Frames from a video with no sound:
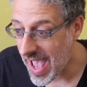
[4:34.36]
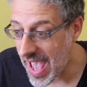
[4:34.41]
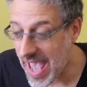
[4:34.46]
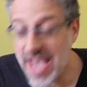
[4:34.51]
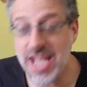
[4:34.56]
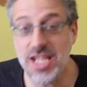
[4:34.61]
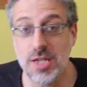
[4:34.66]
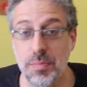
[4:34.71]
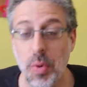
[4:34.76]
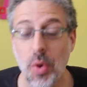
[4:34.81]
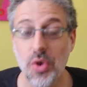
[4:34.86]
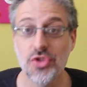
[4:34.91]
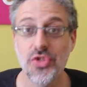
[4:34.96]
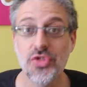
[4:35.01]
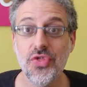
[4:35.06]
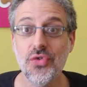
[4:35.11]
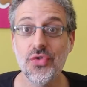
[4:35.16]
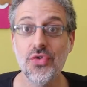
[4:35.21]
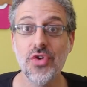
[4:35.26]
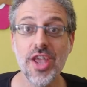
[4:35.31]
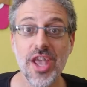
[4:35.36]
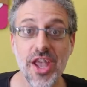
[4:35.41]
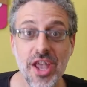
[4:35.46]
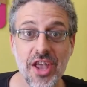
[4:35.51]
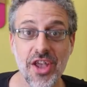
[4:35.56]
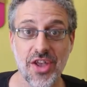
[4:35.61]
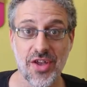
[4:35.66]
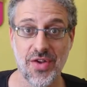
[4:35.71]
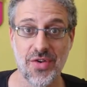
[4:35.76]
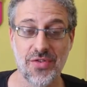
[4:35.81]

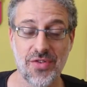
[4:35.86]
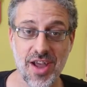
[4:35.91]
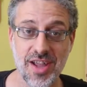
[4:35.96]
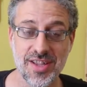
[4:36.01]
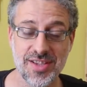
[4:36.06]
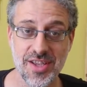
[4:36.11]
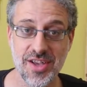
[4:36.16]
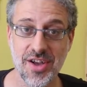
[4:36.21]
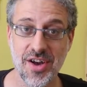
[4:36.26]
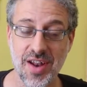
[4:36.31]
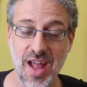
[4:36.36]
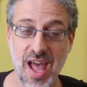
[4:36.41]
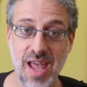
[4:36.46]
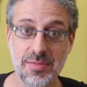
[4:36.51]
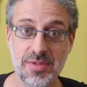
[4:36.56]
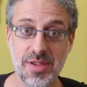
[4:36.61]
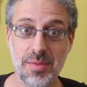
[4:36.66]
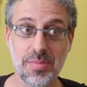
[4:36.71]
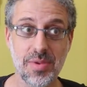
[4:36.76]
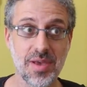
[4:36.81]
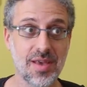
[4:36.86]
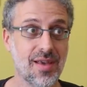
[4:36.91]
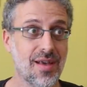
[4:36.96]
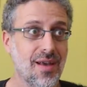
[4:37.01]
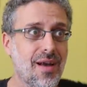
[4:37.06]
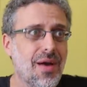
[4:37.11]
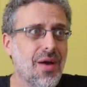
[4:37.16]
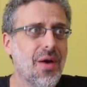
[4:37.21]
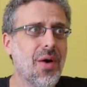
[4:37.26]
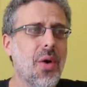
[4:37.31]
8.3 rating on IMDb
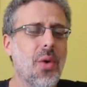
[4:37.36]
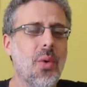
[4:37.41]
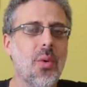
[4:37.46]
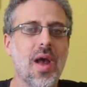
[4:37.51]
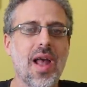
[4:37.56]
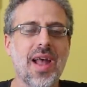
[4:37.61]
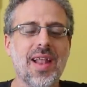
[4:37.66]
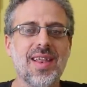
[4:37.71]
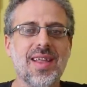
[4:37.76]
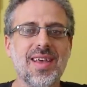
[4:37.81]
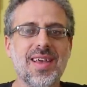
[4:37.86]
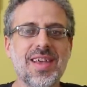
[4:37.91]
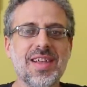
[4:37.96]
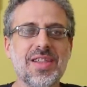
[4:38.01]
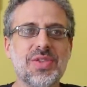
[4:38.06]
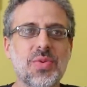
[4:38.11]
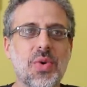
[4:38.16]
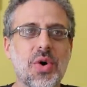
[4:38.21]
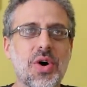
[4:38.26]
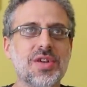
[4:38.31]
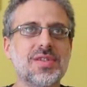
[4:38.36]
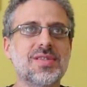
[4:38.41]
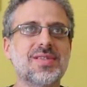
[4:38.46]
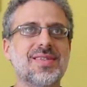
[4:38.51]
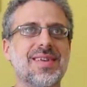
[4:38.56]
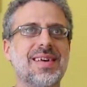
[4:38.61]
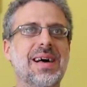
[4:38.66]
when it was